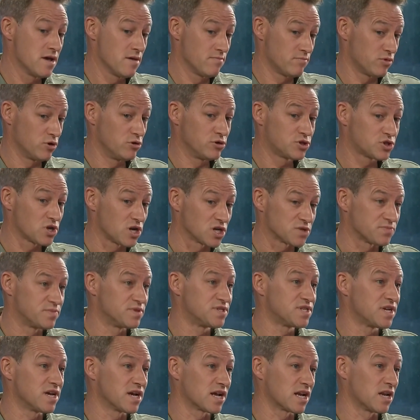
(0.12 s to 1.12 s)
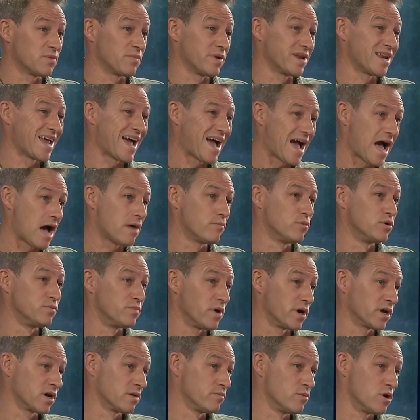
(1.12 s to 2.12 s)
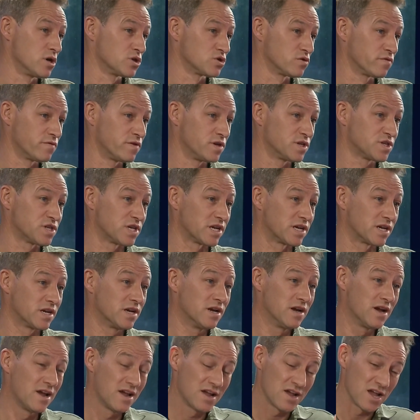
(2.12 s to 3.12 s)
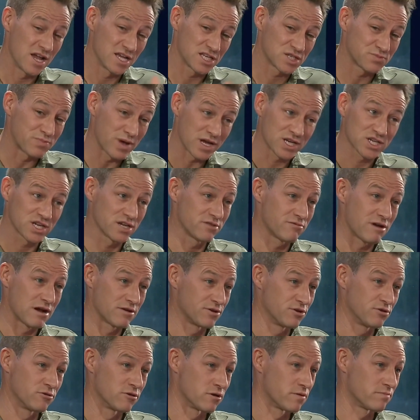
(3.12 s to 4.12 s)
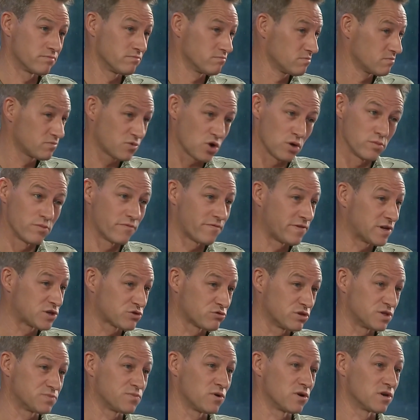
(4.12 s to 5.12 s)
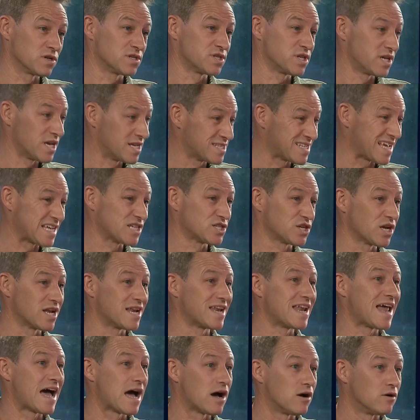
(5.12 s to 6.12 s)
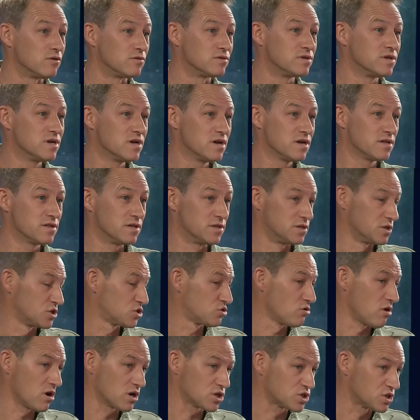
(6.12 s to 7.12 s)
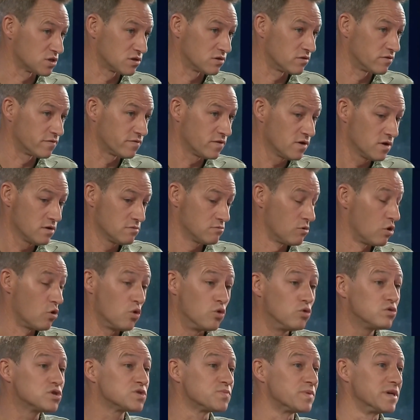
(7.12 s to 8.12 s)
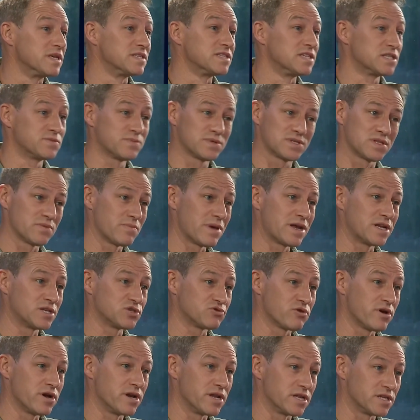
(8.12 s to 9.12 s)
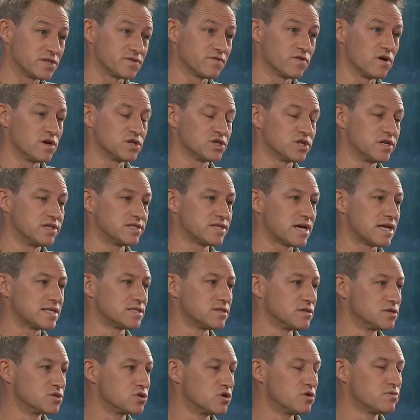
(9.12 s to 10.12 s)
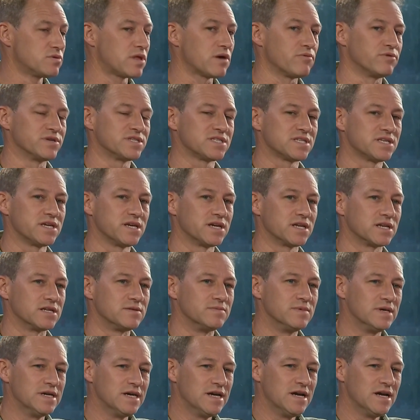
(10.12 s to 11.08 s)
Blue shot's particularly been hammered by commercial fishing, especially around Europe. Common Fisheries Policy has actually allowed the destruction of, well, all species, because the Mediterranean is virtually dead. So it's good that we're seeing them.